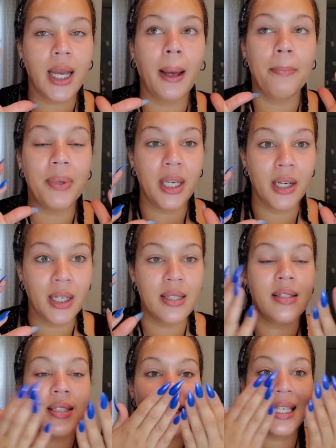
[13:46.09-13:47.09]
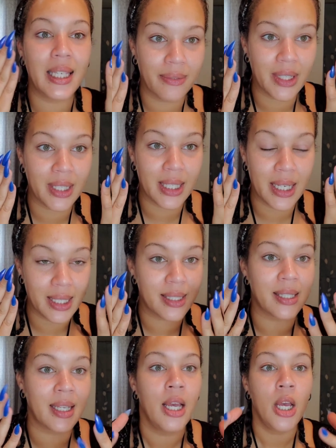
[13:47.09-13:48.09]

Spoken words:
appearance, evenness,